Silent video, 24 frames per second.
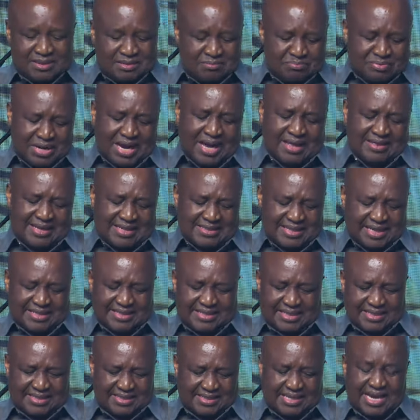brothers and
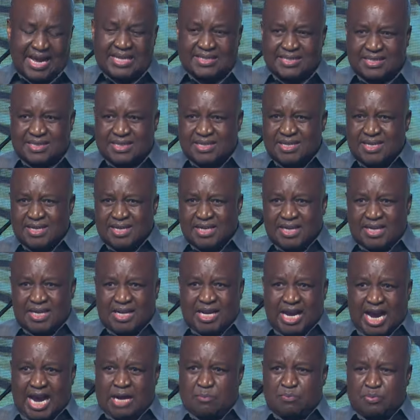sisters,
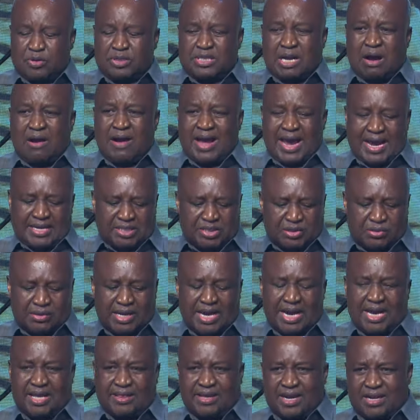and put our hands
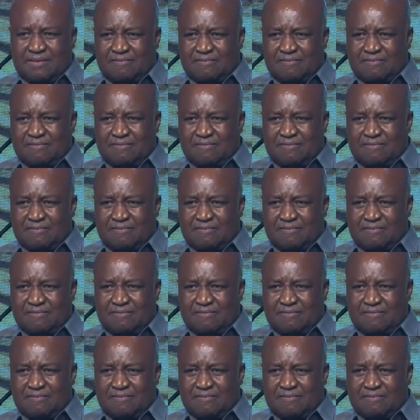together